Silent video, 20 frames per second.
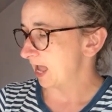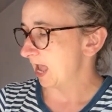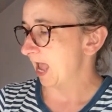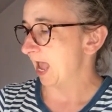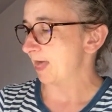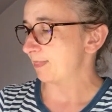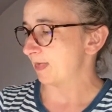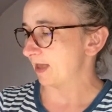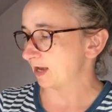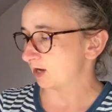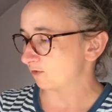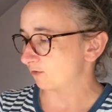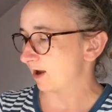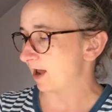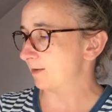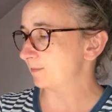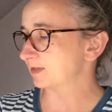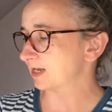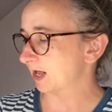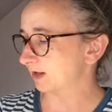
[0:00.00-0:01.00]
And they
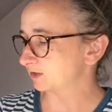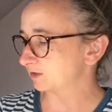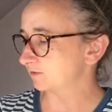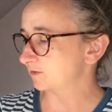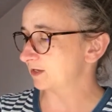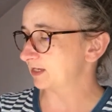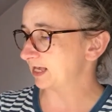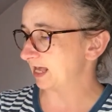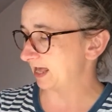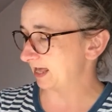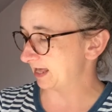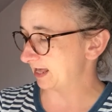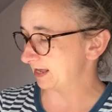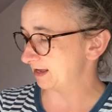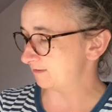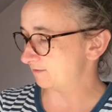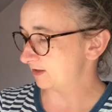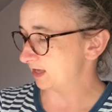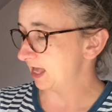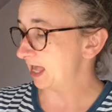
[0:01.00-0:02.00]
crept out of the
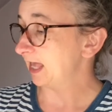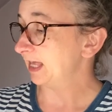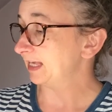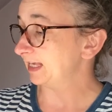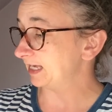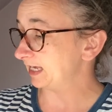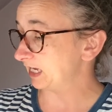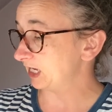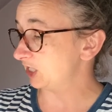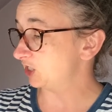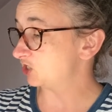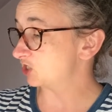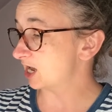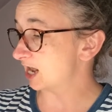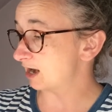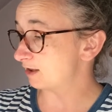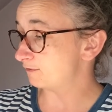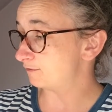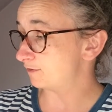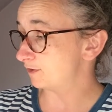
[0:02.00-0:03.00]
cave, each
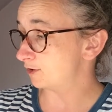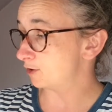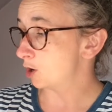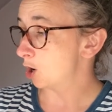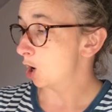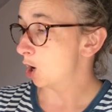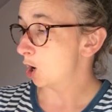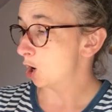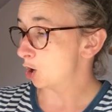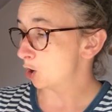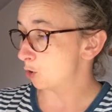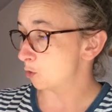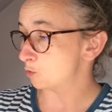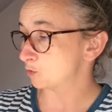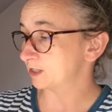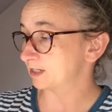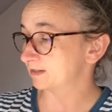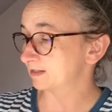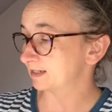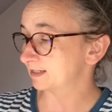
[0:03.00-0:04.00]
elephant
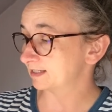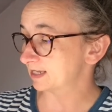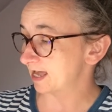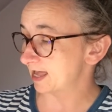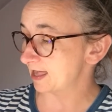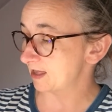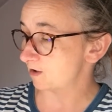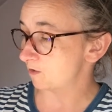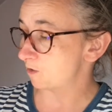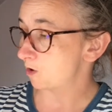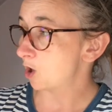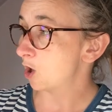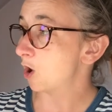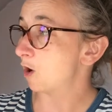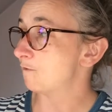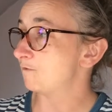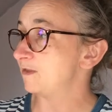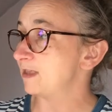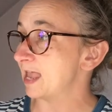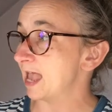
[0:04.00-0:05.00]
holding the tail
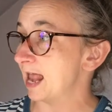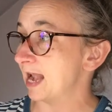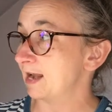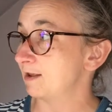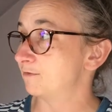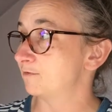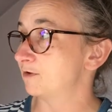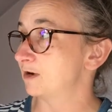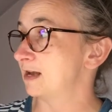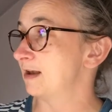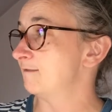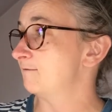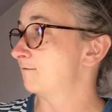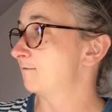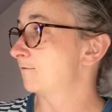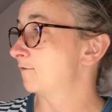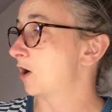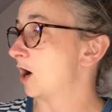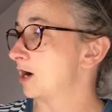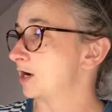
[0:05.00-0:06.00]
of the elephant in
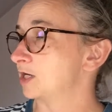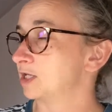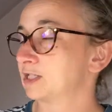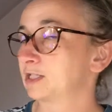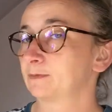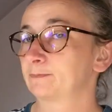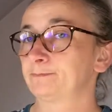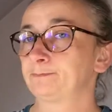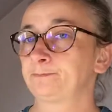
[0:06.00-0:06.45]
front.